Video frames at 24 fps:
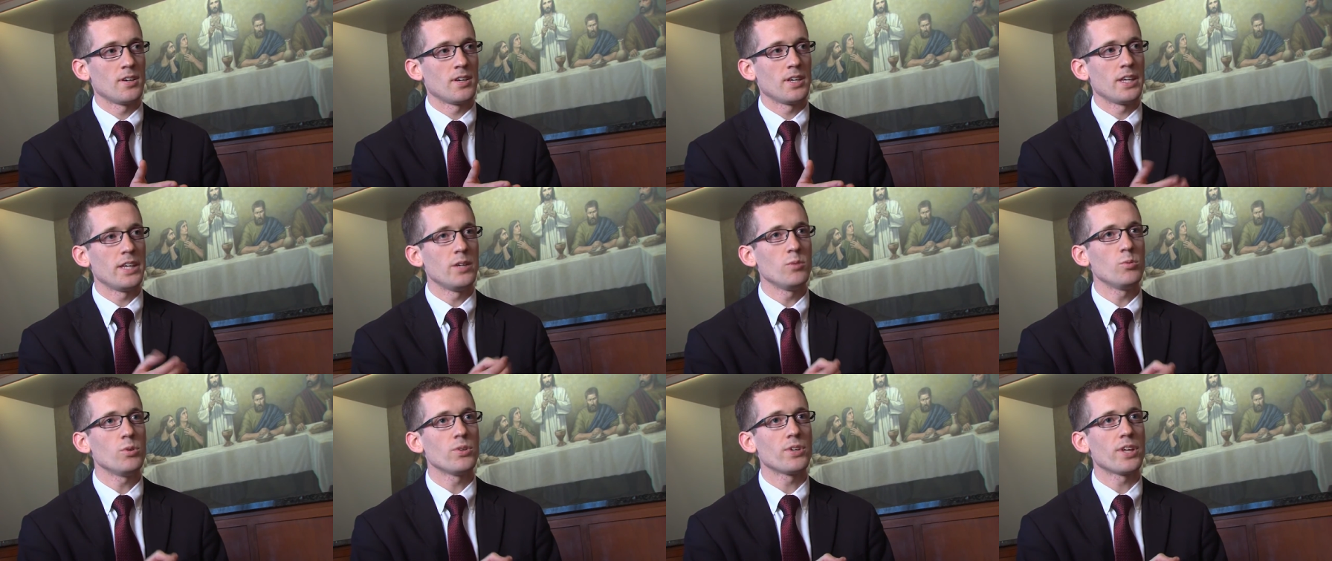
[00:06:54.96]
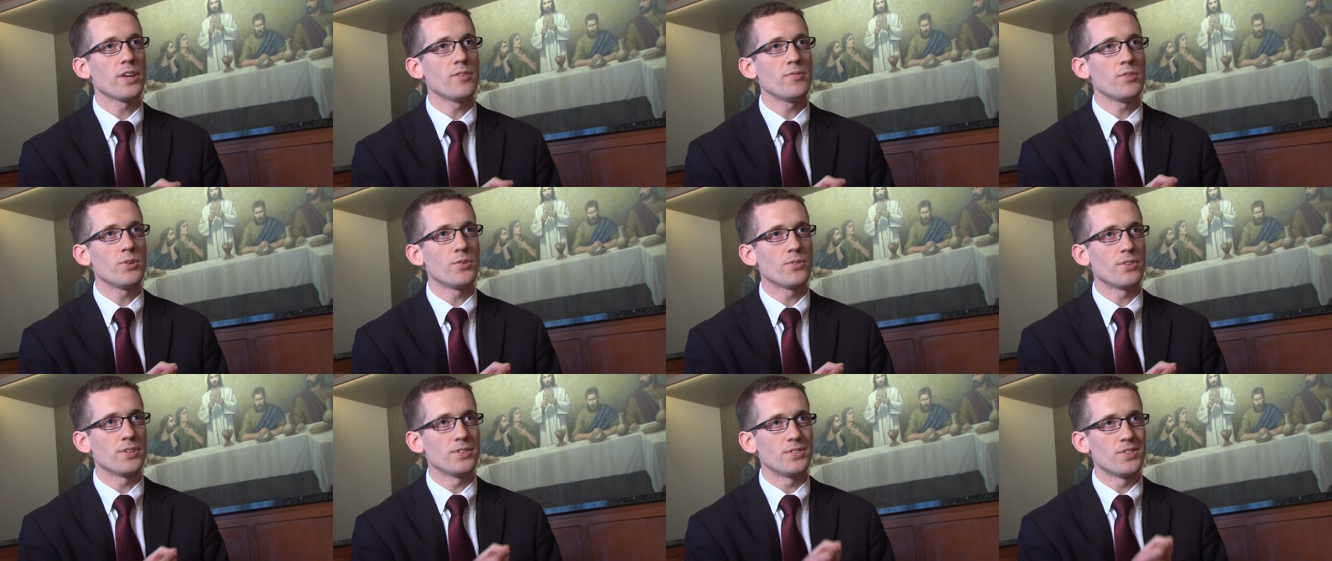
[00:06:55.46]
he will give
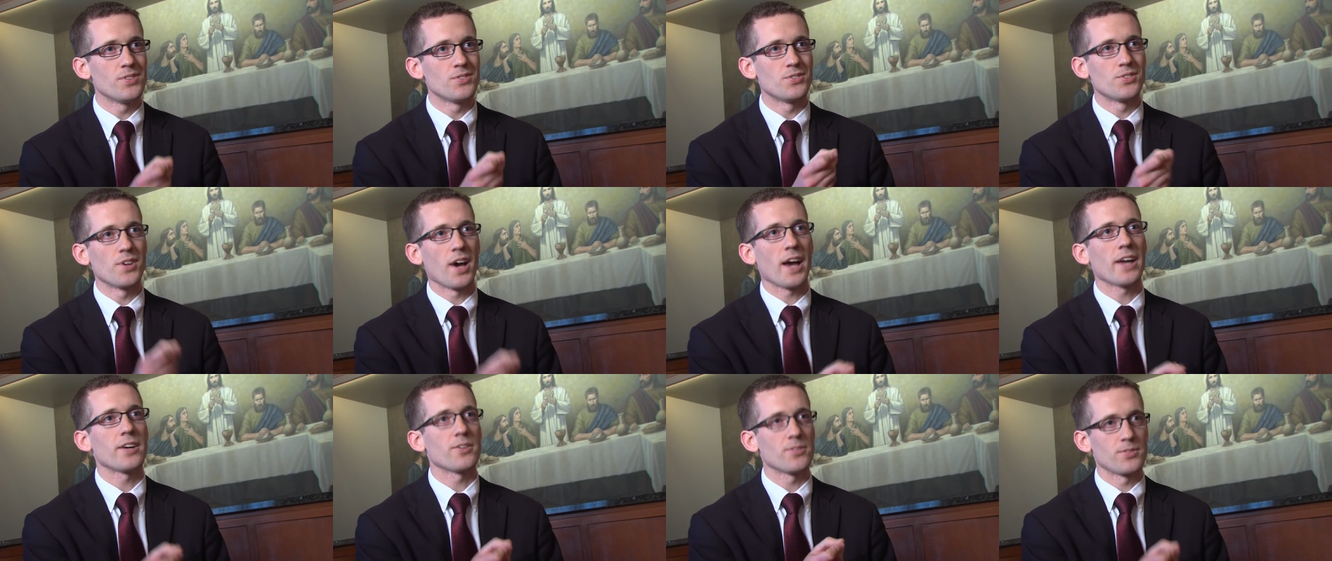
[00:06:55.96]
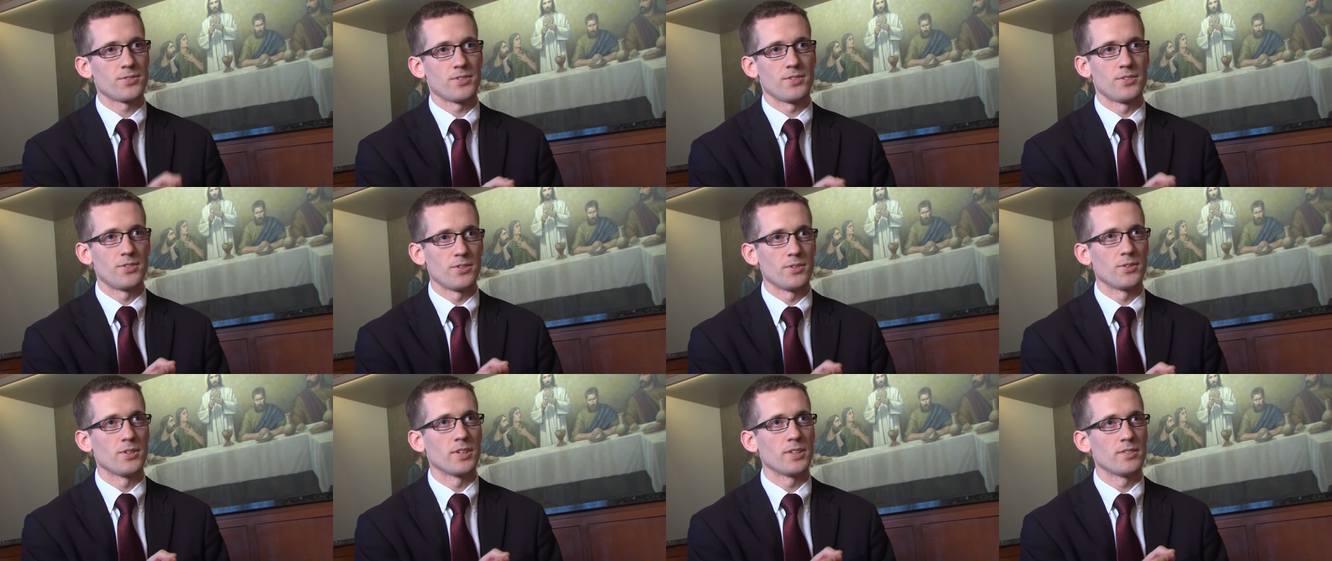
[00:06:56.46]
you the desire to
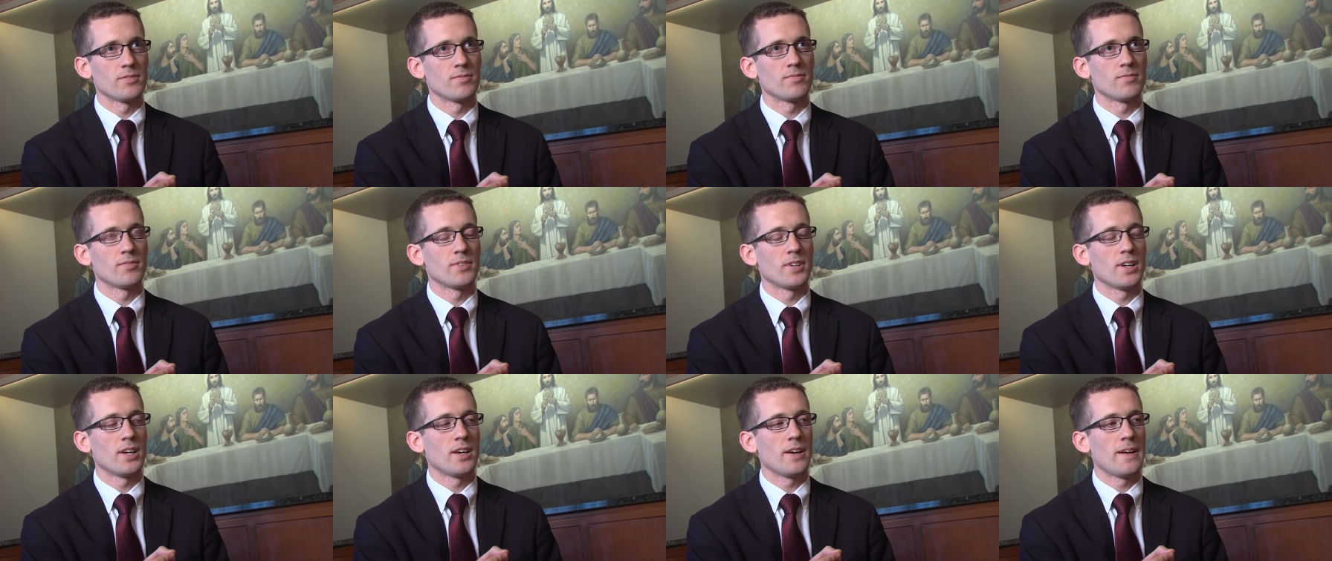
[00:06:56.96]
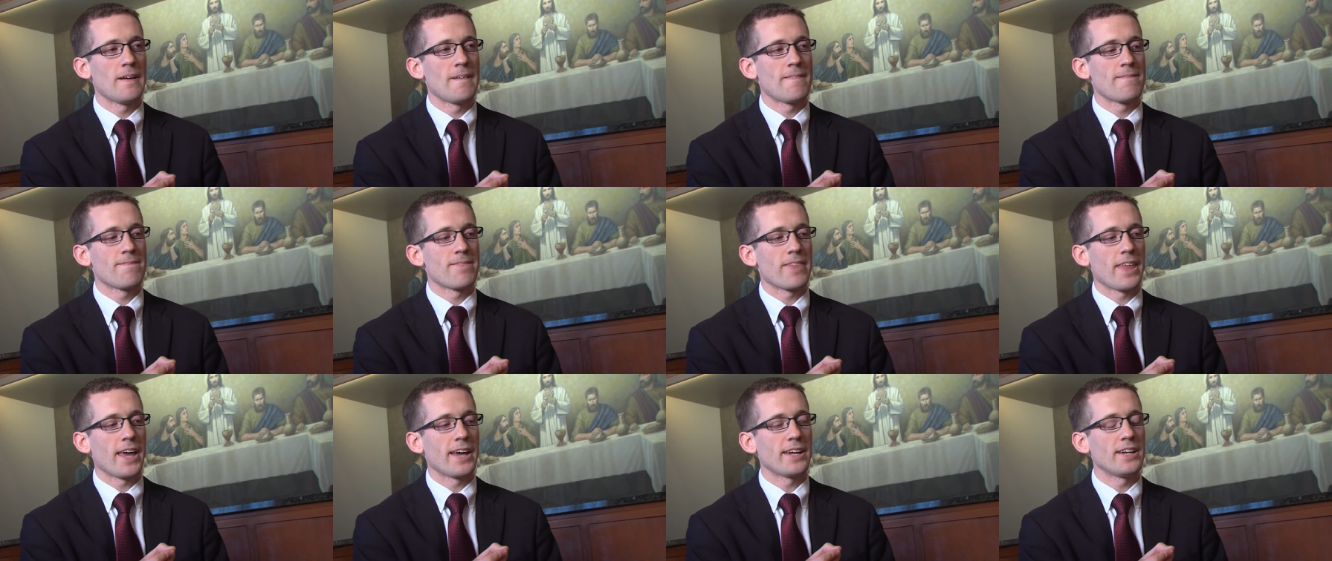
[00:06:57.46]
do it.
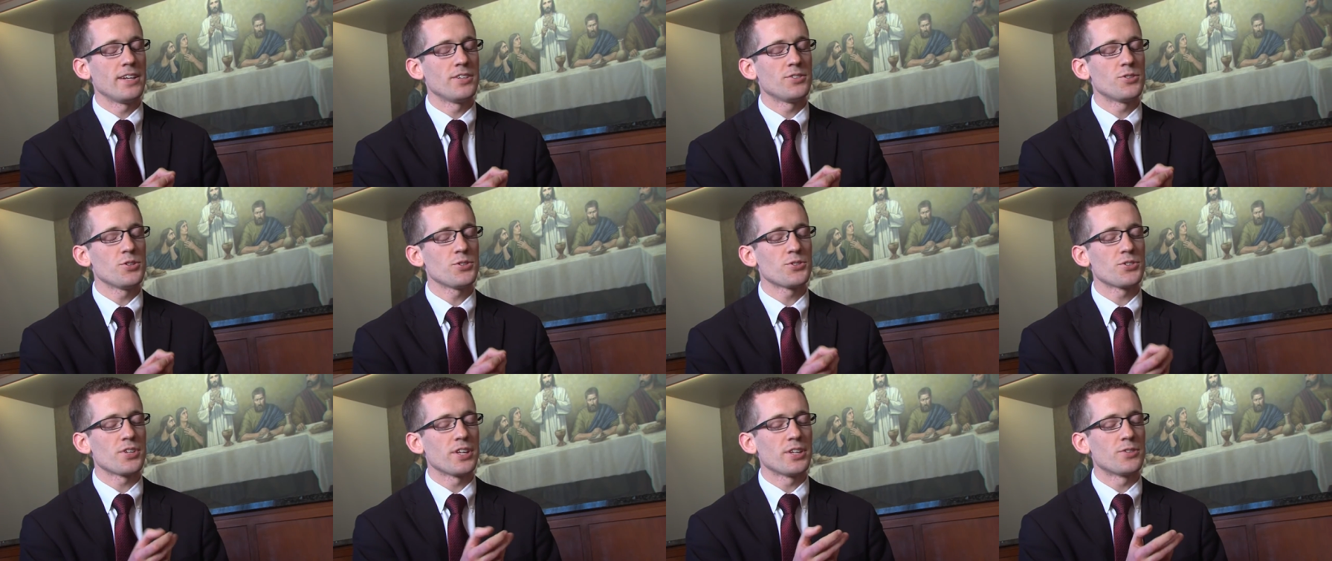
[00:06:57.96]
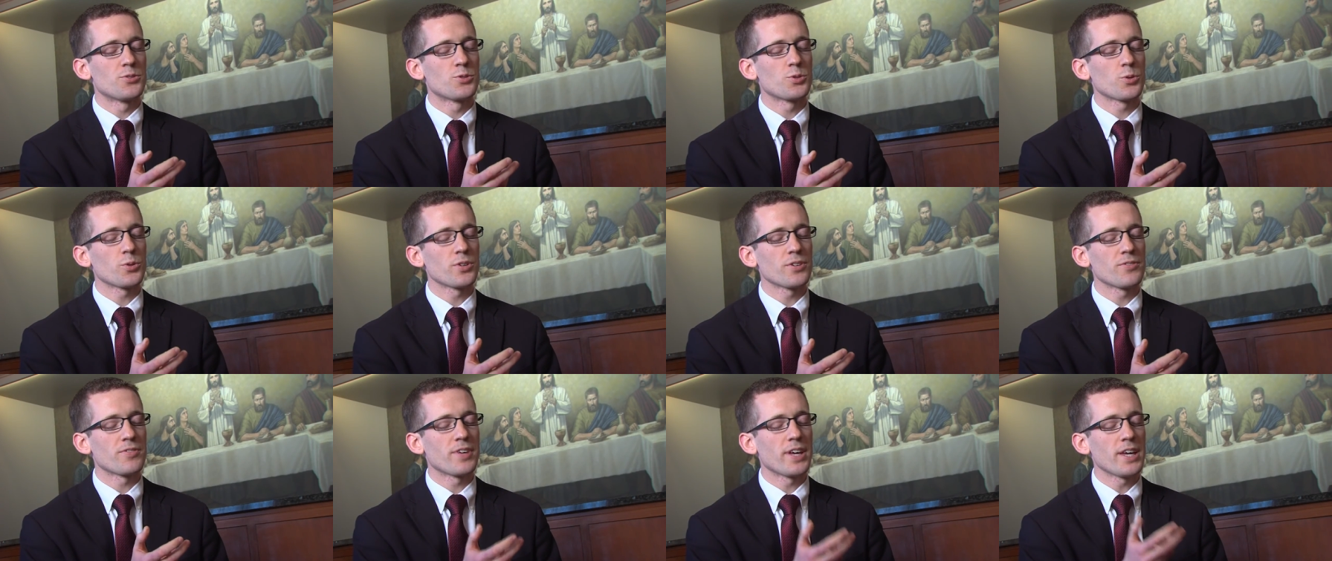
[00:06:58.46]
And it just, it
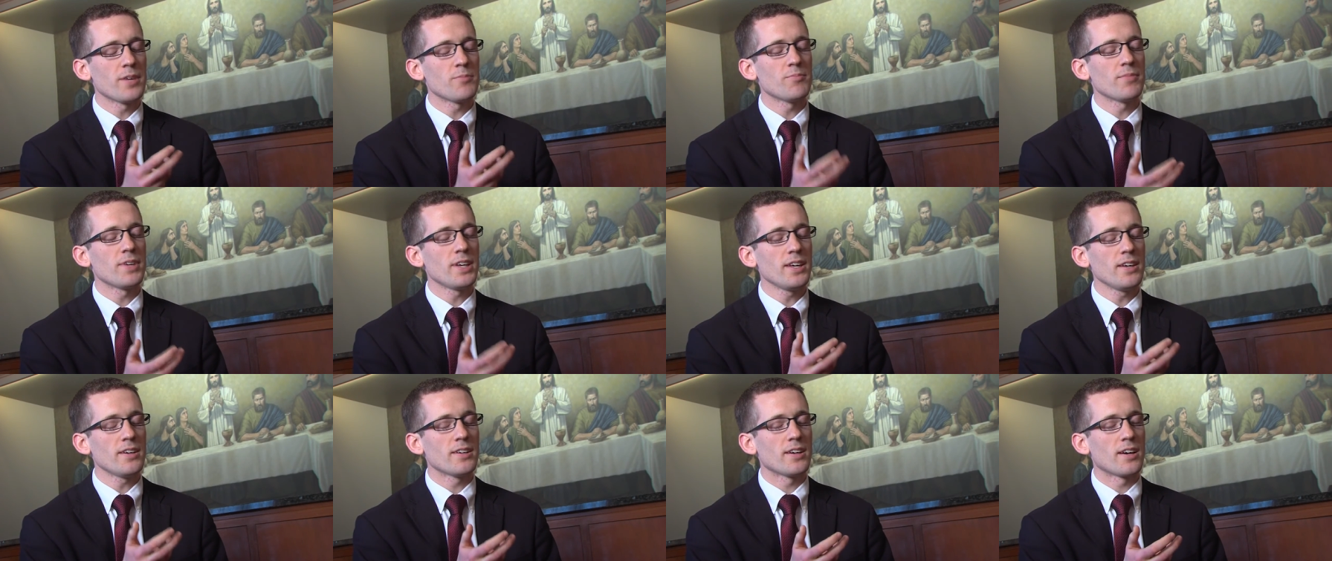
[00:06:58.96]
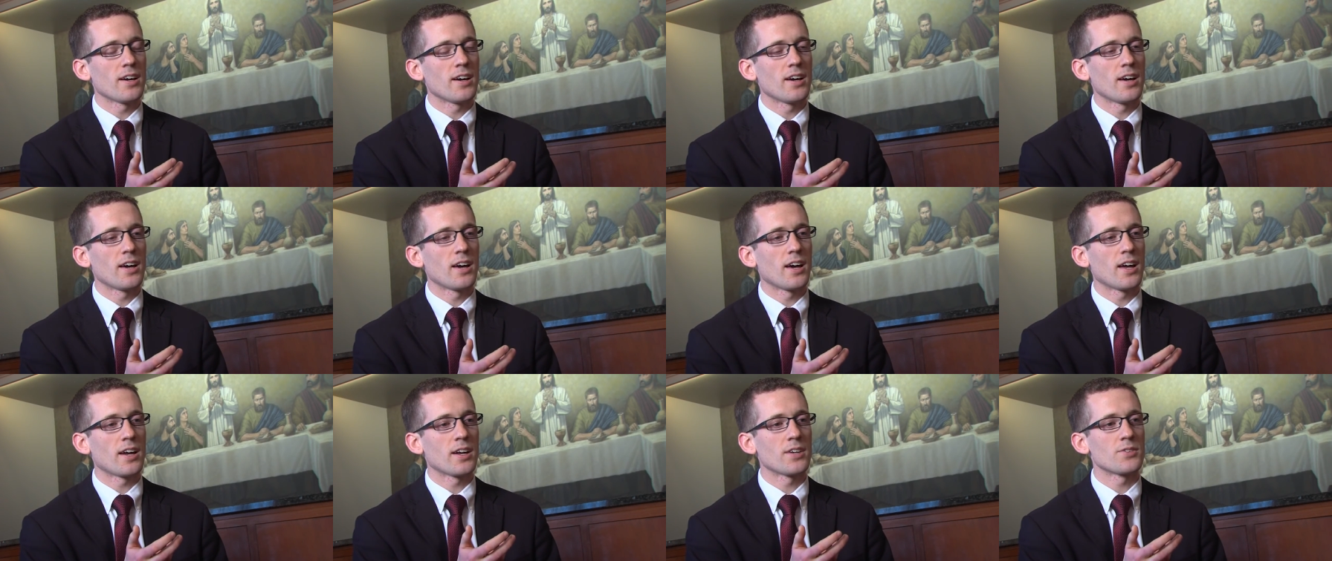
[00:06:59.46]
sort of hit me
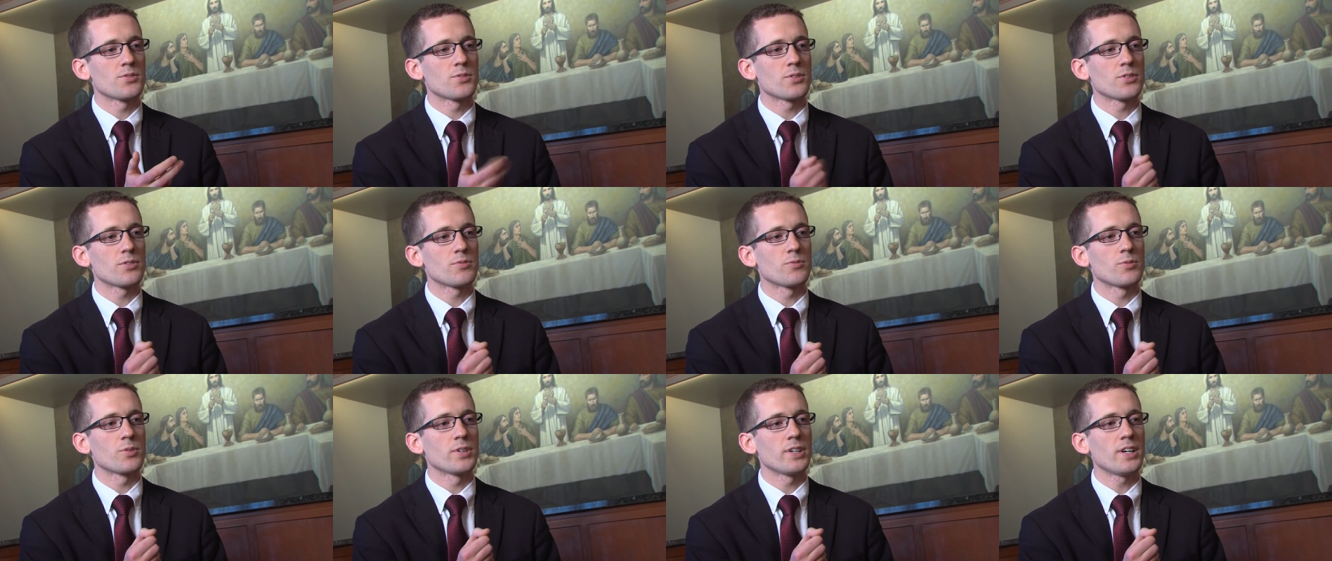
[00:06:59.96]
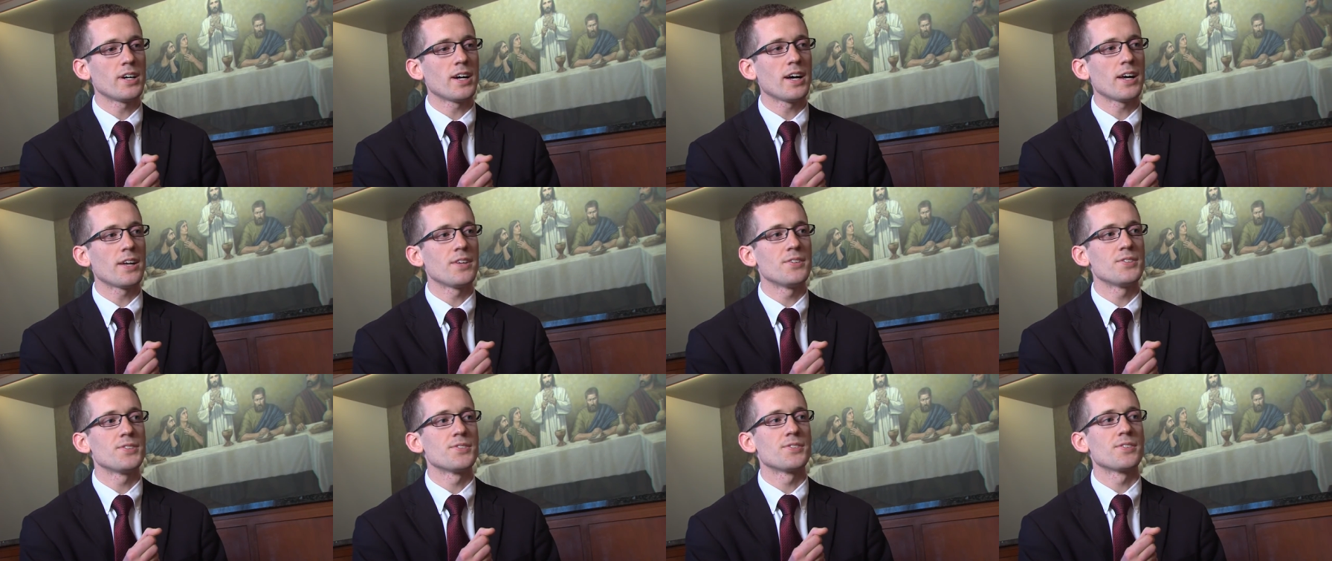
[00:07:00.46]
and I sort of
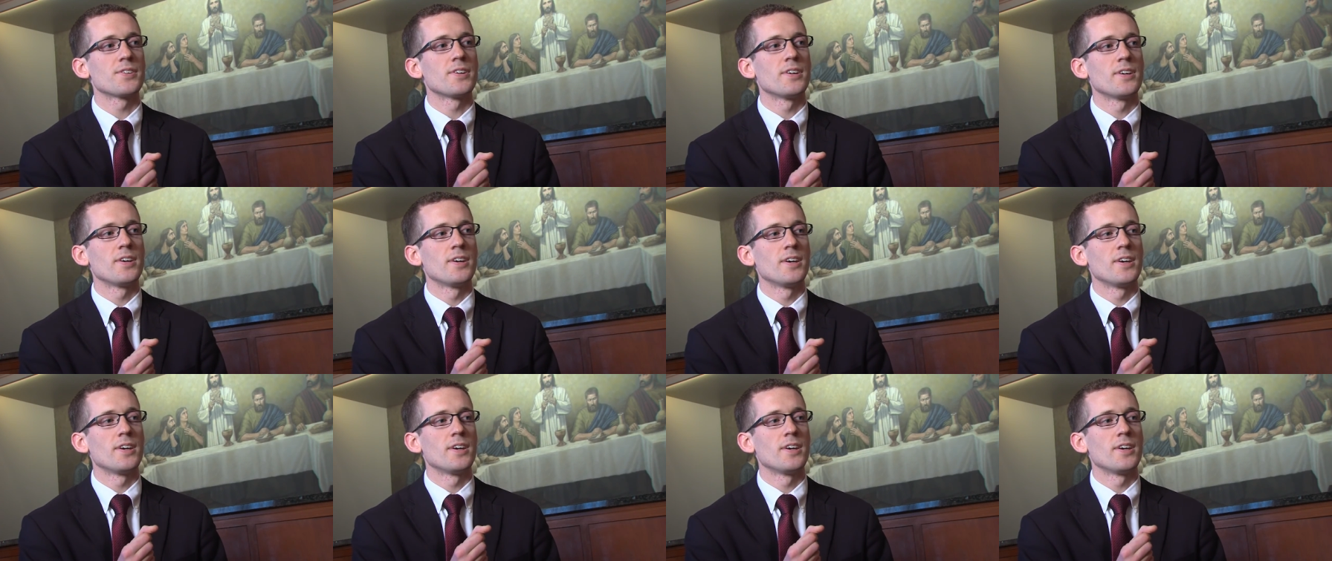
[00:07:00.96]
realized